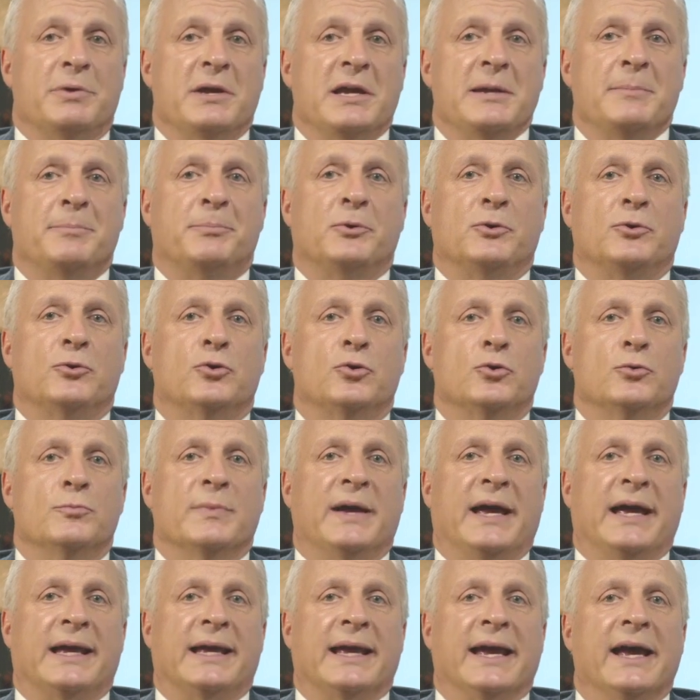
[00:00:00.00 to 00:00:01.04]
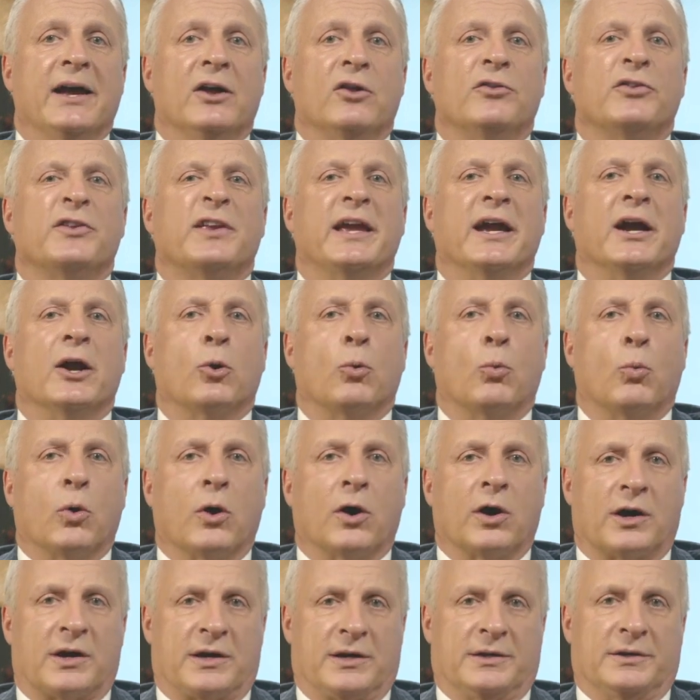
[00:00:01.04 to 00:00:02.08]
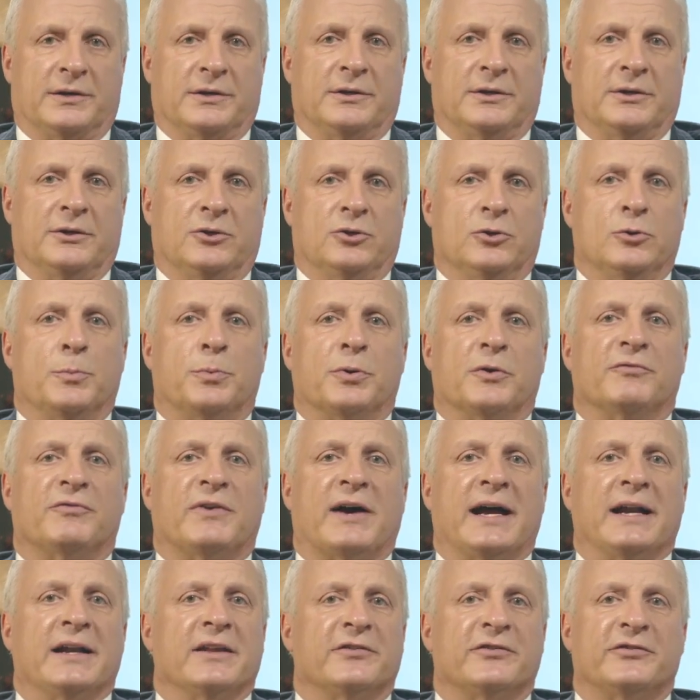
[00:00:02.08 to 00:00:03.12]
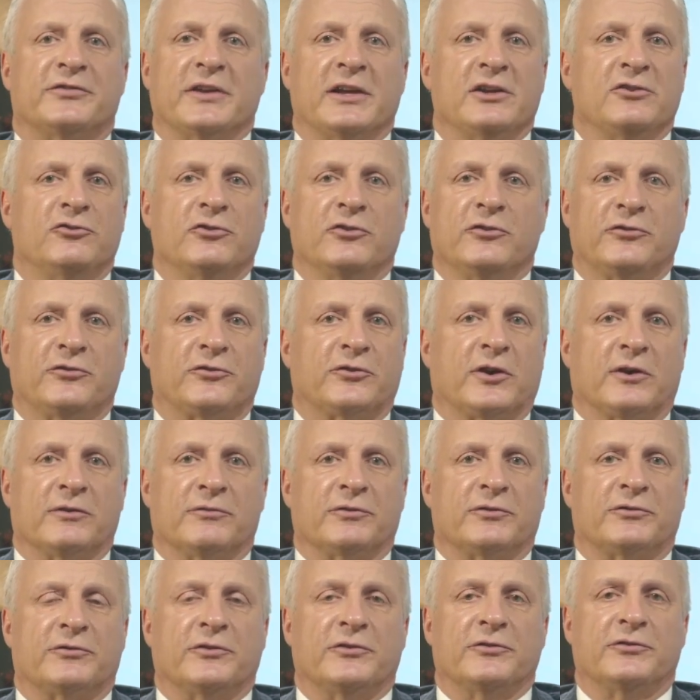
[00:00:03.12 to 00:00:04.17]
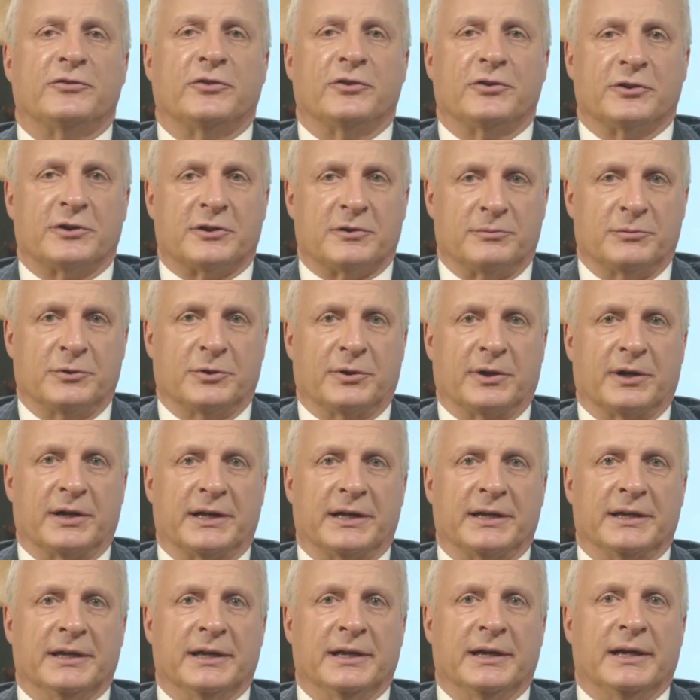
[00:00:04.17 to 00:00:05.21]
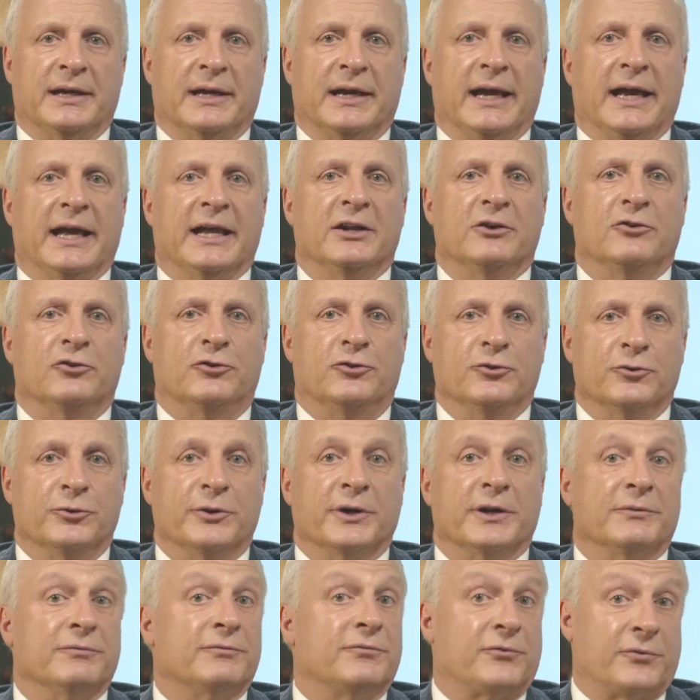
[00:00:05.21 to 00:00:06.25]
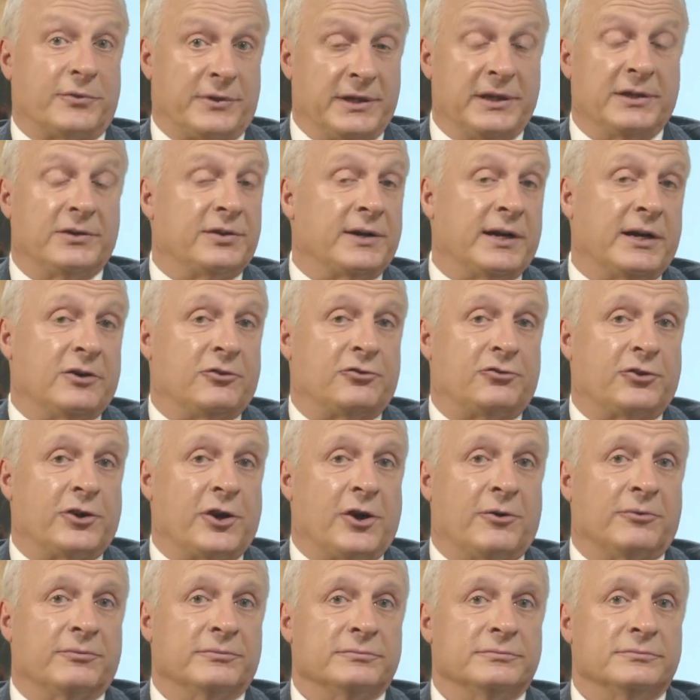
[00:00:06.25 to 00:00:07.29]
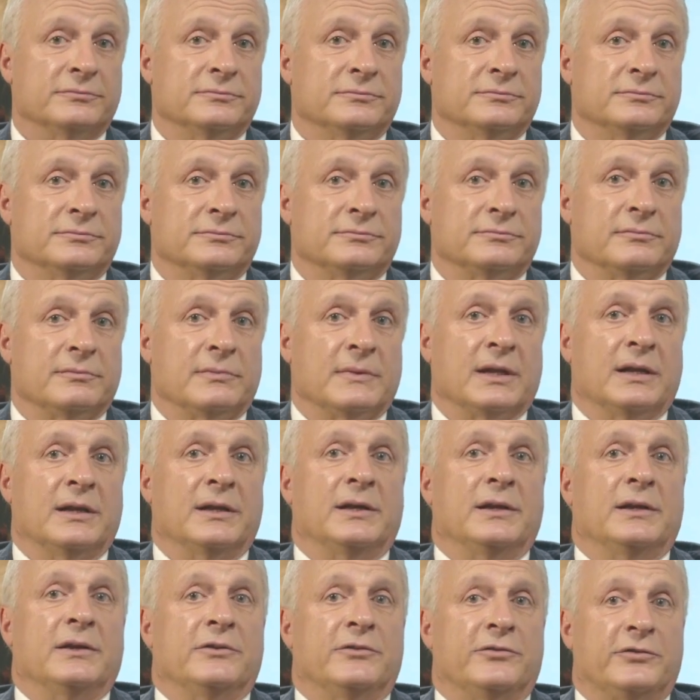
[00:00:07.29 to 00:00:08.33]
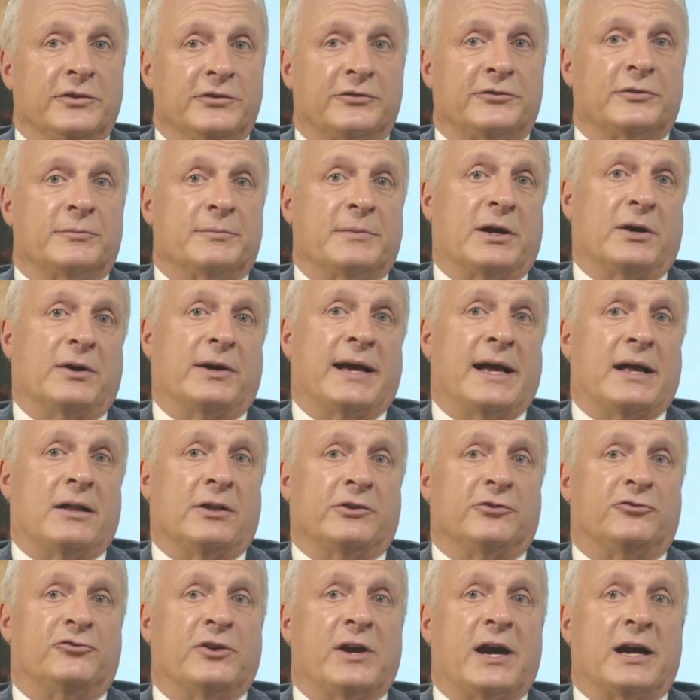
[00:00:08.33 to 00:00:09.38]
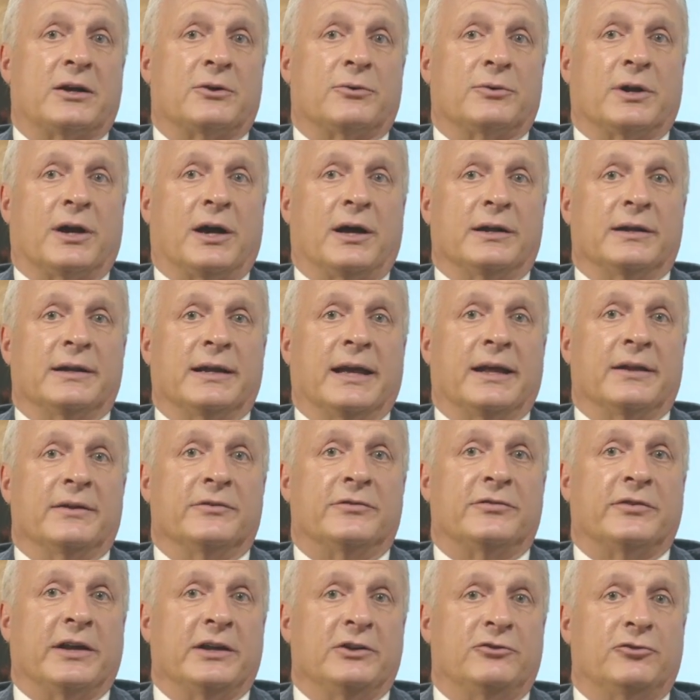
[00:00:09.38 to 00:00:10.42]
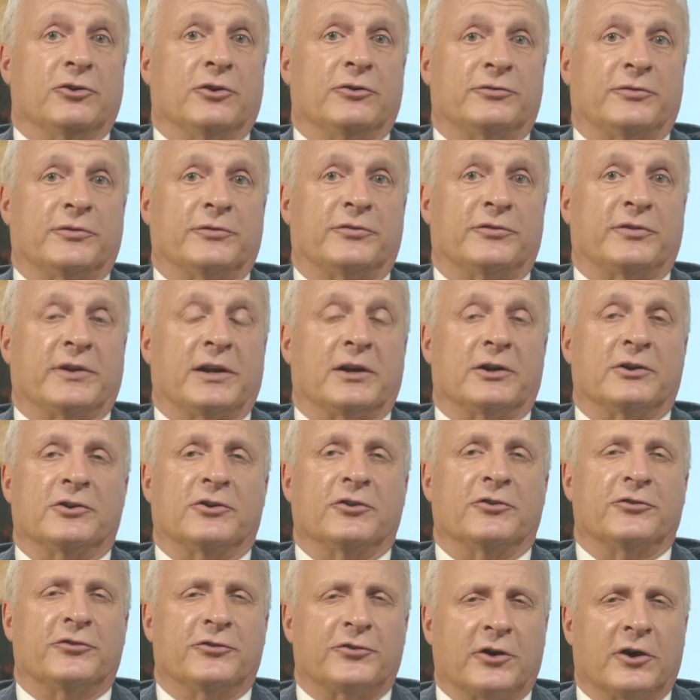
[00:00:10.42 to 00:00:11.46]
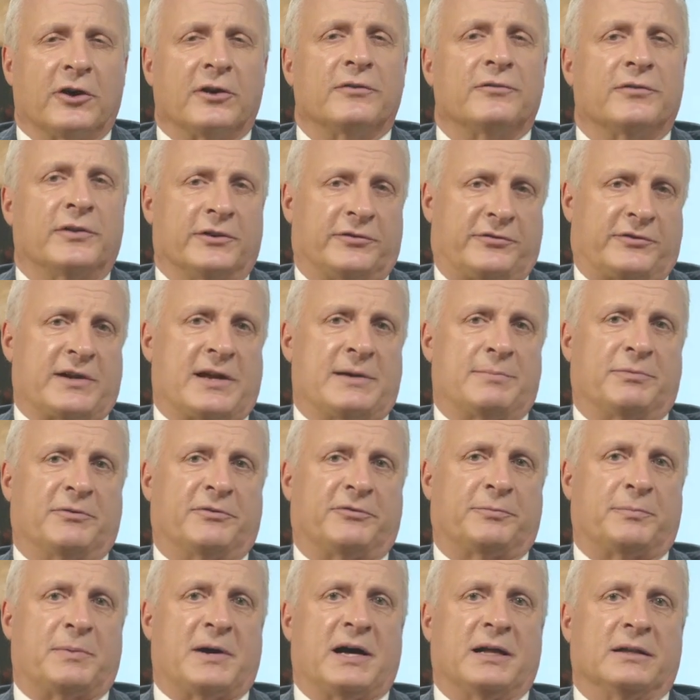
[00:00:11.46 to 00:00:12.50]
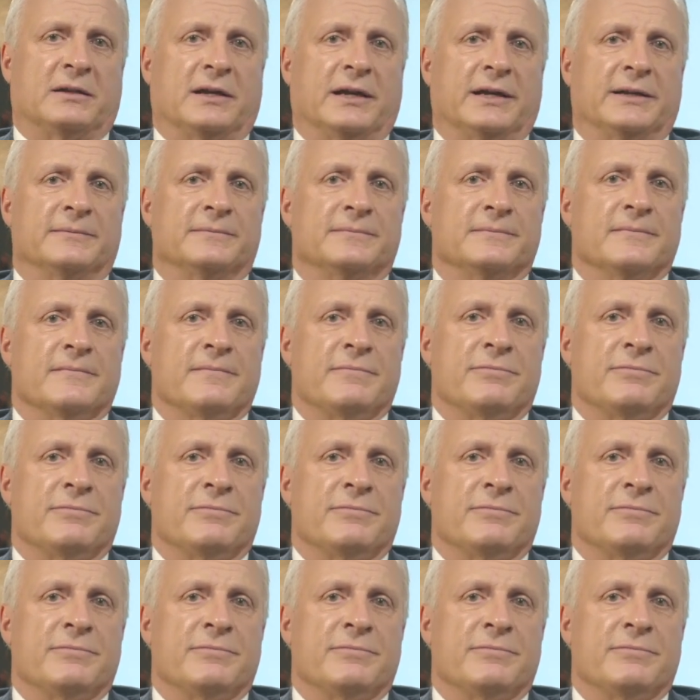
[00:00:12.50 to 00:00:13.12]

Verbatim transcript: people who make healthcare work, who provide essential services to the community and do it for the entire show. Sister Maryalice Jacquinot and St. Joseph's Center deserve this type of spotlight.